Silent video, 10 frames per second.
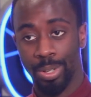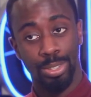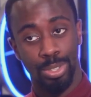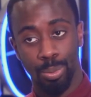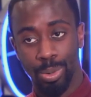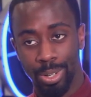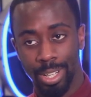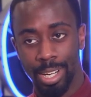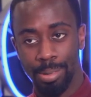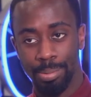when it's the World
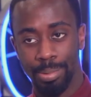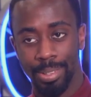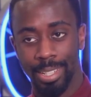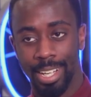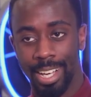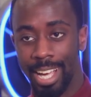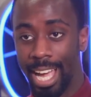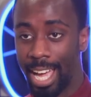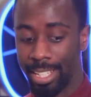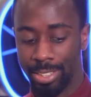Cup,
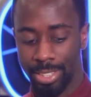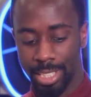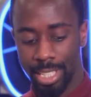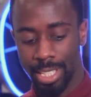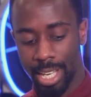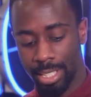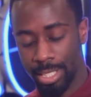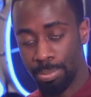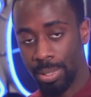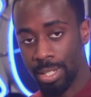and you see that
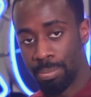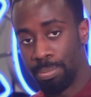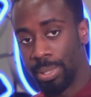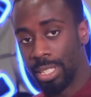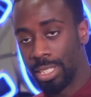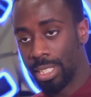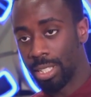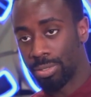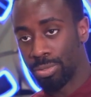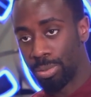there's been a big
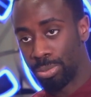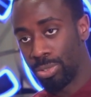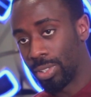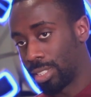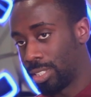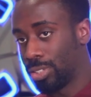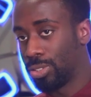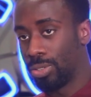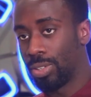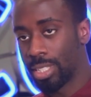shift from 2006
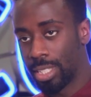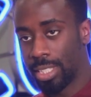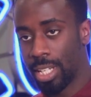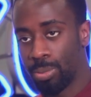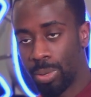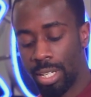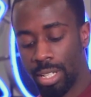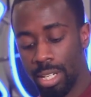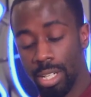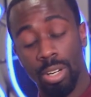to 2010
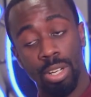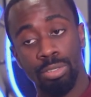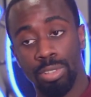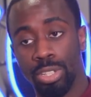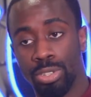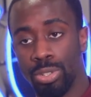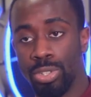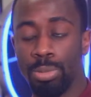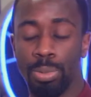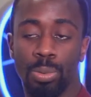when Ghana really and
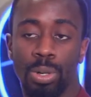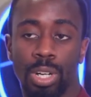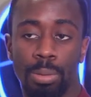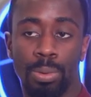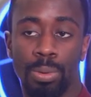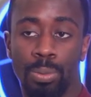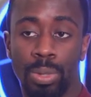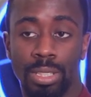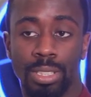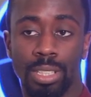truly should be World Cup
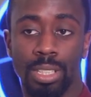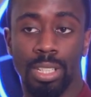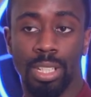winners.